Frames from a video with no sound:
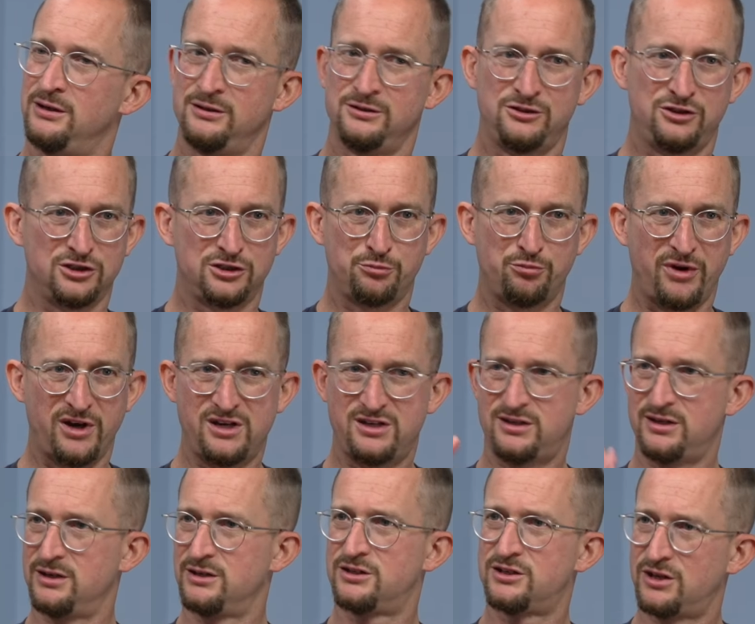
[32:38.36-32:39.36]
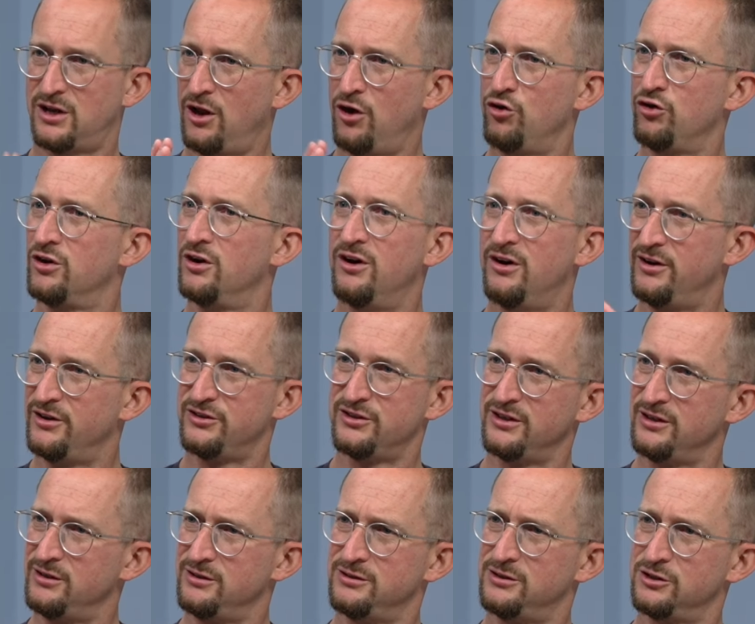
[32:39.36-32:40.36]
just basic
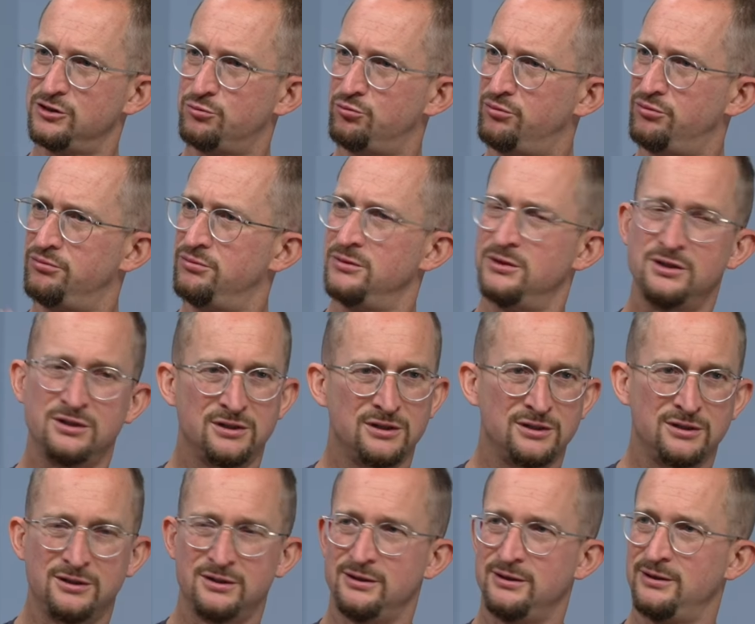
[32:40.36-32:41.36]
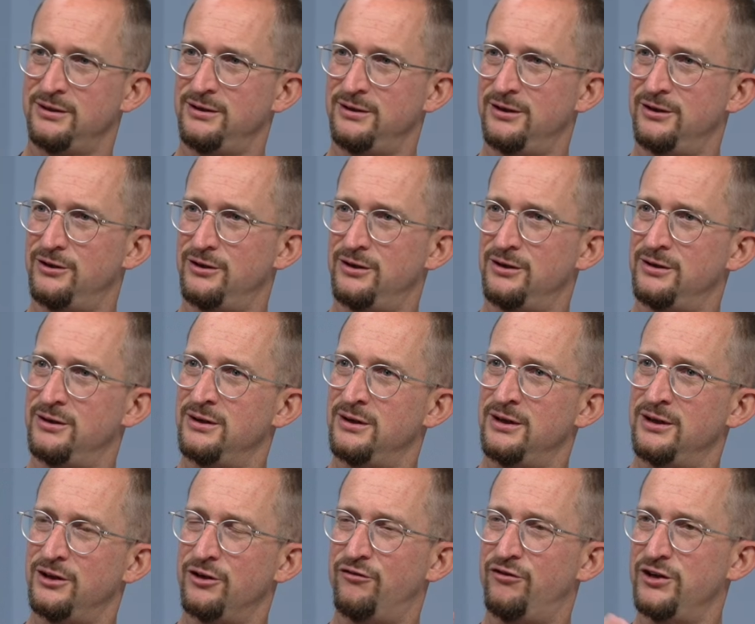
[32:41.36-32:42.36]
sloganizing, just, the
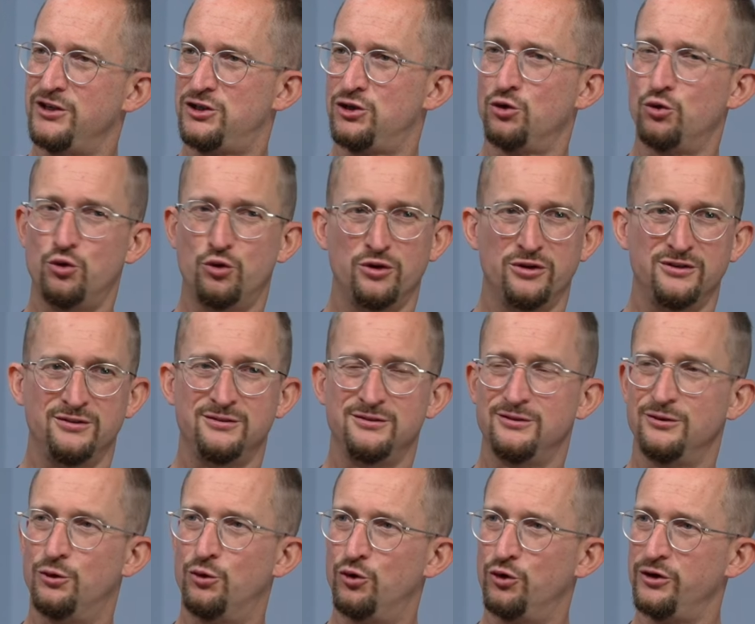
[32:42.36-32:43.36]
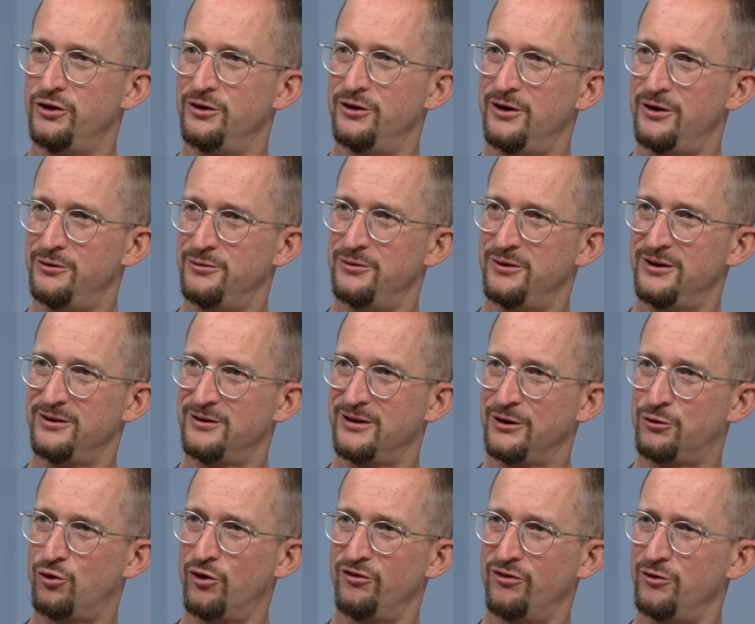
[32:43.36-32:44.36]
visual and audio
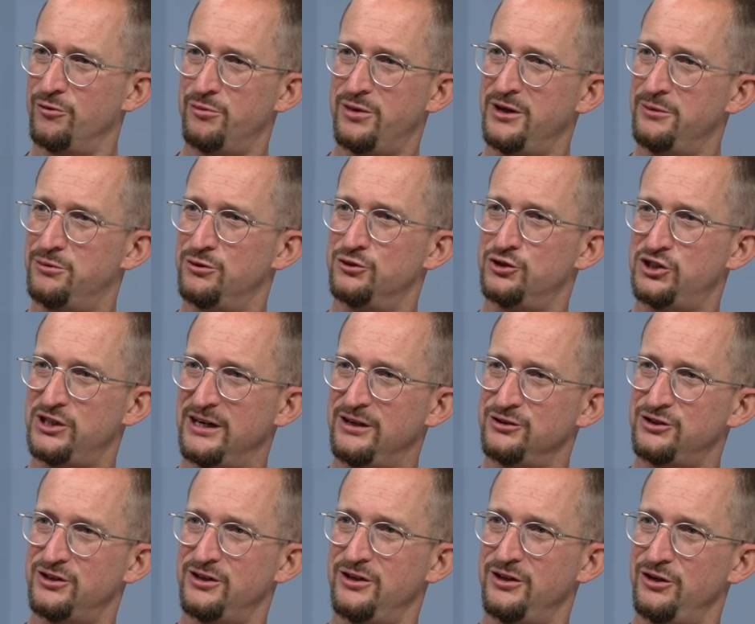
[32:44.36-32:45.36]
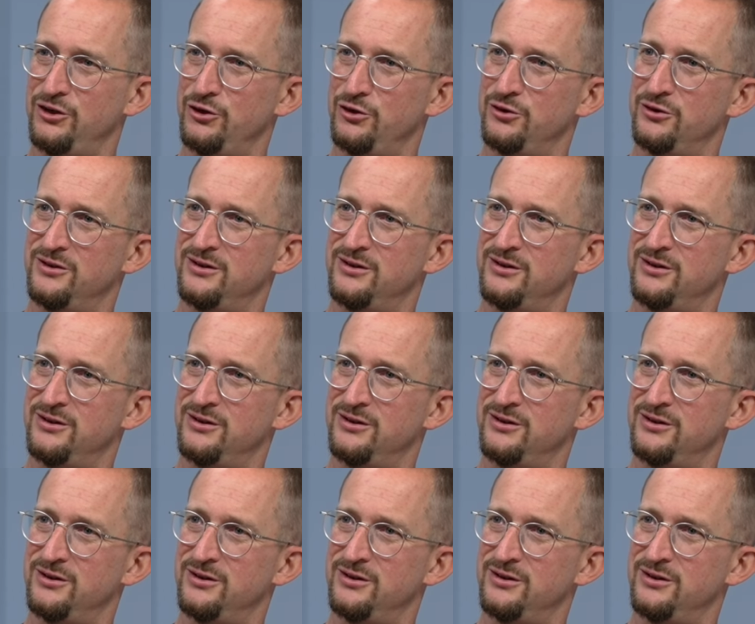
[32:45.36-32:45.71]
equivalent of people shouting at you.